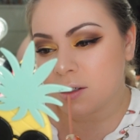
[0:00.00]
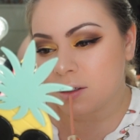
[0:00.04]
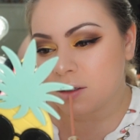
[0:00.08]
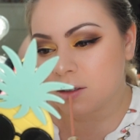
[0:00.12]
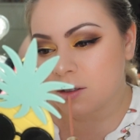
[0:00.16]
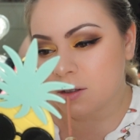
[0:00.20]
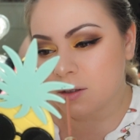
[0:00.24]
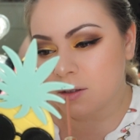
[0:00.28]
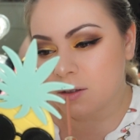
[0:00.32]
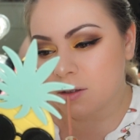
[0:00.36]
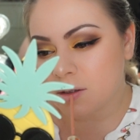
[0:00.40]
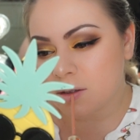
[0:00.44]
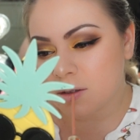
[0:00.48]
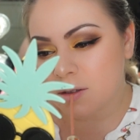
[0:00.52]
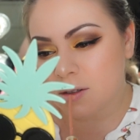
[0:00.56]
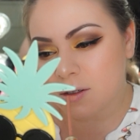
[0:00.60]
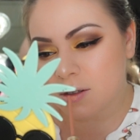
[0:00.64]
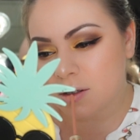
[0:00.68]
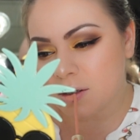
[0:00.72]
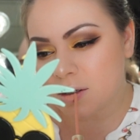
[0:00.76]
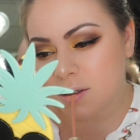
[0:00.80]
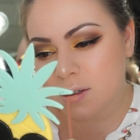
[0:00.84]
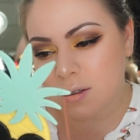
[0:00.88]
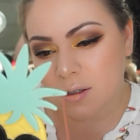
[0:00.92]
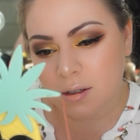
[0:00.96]
So let's
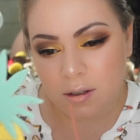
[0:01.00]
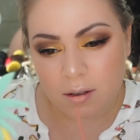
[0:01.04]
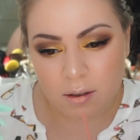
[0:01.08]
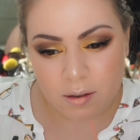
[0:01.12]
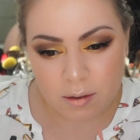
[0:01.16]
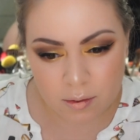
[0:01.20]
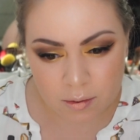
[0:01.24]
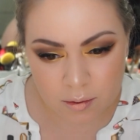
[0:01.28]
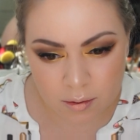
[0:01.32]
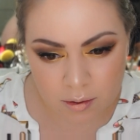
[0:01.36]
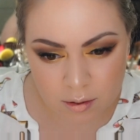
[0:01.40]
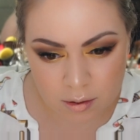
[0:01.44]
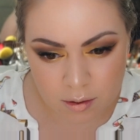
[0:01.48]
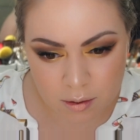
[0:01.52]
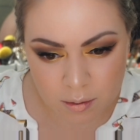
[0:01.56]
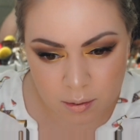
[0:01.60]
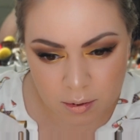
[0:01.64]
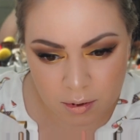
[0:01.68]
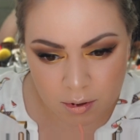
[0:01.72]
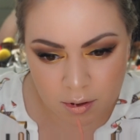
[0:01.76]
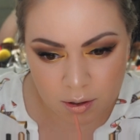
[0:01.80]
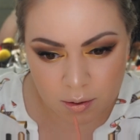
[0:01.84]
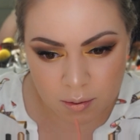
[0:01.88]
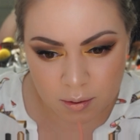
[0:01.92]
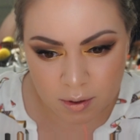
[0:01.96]
see how it
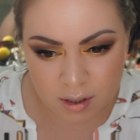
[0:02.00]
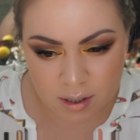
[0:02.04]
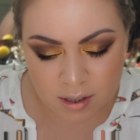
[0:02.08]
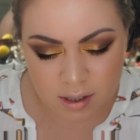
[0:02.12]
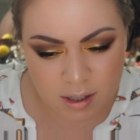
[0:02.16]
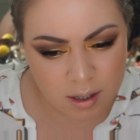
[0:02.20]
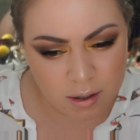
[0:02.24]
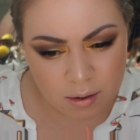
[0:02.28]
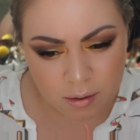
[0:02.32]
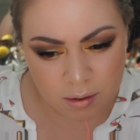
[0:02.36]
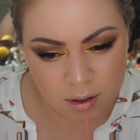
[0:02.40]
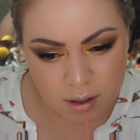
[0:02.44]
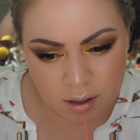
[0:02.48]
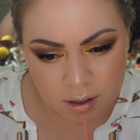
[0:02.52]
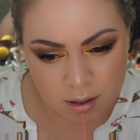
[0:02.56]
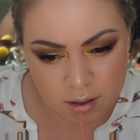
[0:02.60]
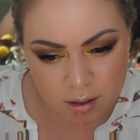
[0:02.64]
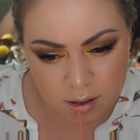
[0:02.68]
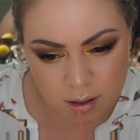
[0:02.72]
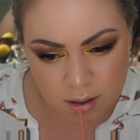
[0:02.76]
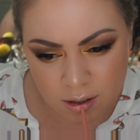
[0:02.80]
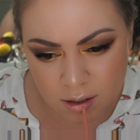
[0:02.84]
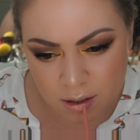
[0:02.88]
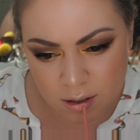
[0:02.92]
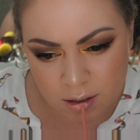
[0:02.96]
will look with this. I don't think it's
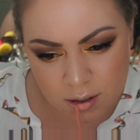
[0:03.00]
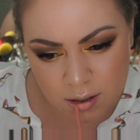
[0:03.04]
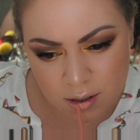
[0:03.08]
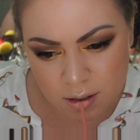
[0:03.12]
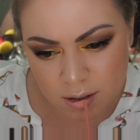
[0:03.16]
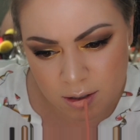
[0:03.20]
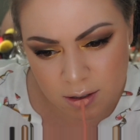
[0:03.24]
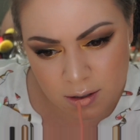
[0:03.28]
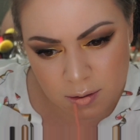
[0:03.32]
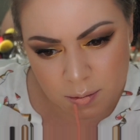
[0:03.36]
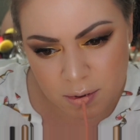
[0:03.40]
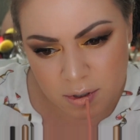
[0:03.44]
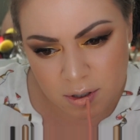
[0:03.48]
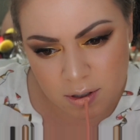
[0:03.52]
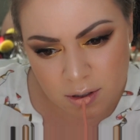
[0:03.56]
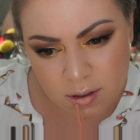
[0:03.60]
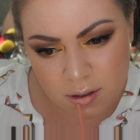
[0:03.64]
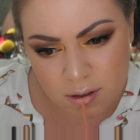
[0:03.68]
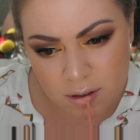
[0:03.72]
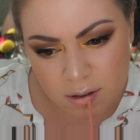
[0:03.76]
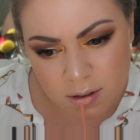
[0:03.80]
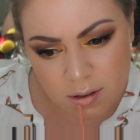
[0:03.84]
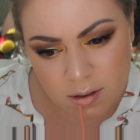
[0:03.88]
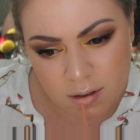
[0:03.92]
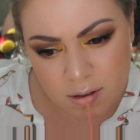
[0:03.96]
gonna look good because